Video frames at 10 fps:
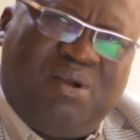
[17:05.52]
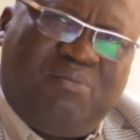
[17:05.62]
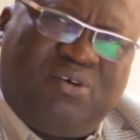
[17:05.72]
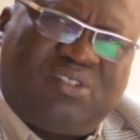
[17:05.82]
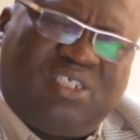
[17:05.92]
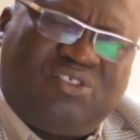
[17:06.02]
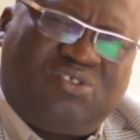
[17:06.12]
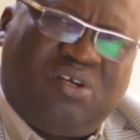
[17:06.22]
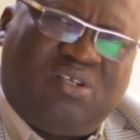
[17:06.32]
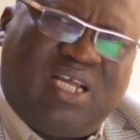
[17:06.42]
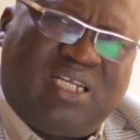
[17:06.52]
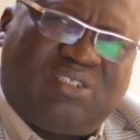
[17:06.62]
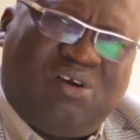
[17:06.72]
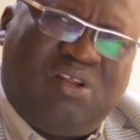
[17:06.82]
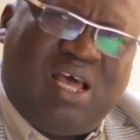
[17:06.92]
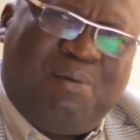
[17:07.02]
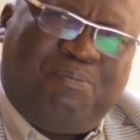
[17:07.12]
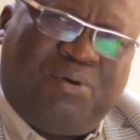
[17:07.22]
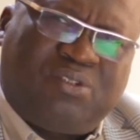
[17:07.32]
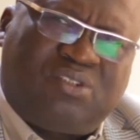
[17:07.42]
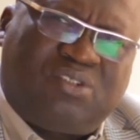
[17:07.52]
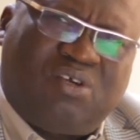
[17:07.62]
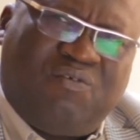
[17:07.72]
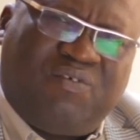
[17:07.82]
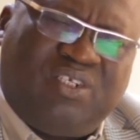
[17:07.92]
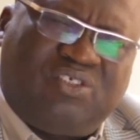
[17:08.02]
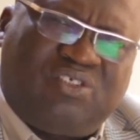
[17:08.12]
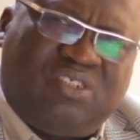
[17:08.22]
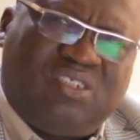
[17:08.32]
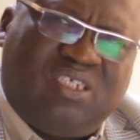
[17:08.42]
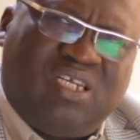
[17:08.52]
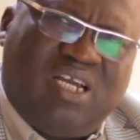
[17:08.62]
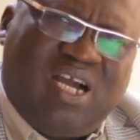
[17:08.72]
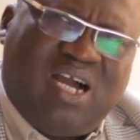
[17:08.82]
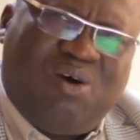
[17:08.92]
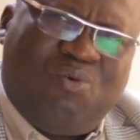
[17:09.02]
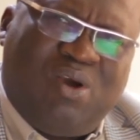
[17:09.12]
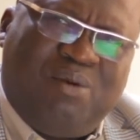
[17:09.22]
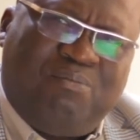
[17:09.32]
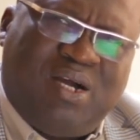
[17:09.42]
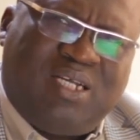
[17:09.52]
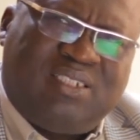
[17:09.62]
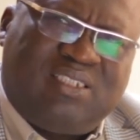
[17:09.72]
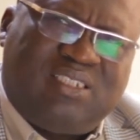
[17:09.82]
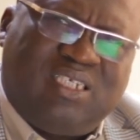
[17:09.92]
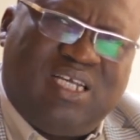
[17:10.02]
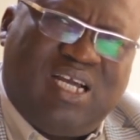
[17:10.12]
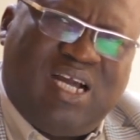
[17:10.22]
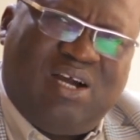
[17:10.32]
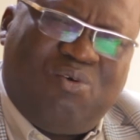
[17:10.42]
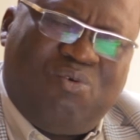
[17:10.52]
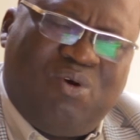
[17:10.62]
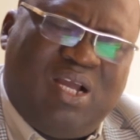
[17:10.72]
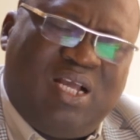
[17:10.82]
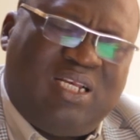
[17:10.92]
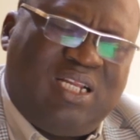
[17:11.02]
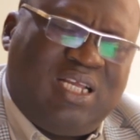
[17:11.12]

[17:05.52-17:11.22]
must ensure that all our ports of entry are well manned and well